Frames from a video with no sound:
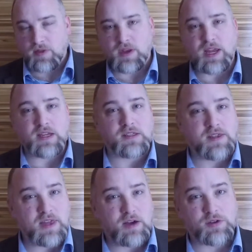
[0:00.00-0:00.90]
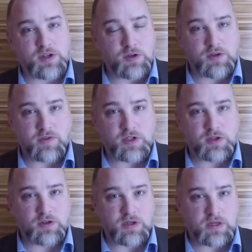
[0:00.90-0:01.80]
Then he has the 1,000 years of
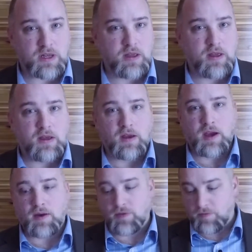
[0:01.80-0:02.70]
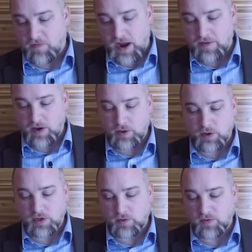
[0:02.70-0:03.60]
uncertainty from
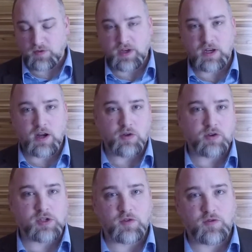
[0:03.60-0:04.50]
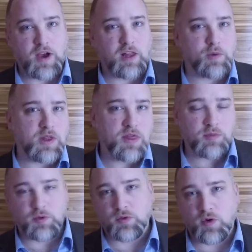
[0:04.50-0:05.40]
500 to 1500. So following
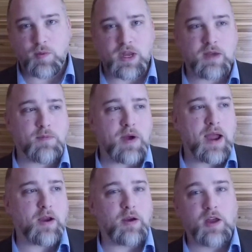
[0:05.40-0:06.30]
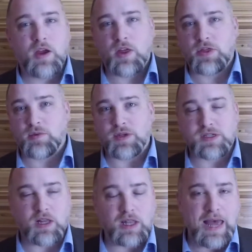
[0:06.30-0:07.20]
through the Roman Empire, through its
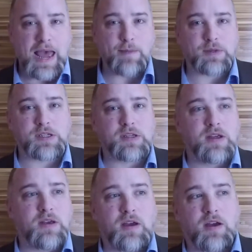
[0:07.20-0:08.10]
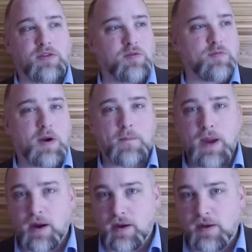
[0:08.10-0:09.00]
collapse, through
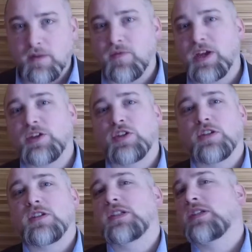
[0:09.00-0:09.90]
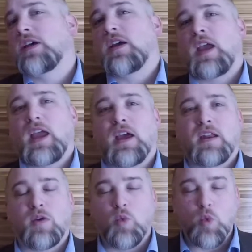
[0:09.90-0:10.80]
barbarian invasions,
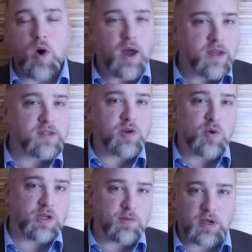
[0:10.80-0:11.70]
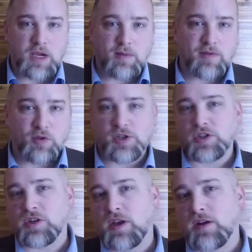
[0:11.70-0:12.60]
and what is going to become of
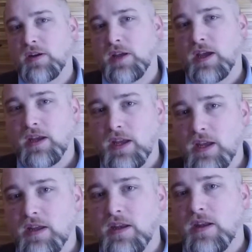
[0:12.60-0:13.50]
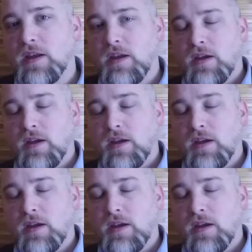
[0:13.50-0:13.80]
Christianity. And in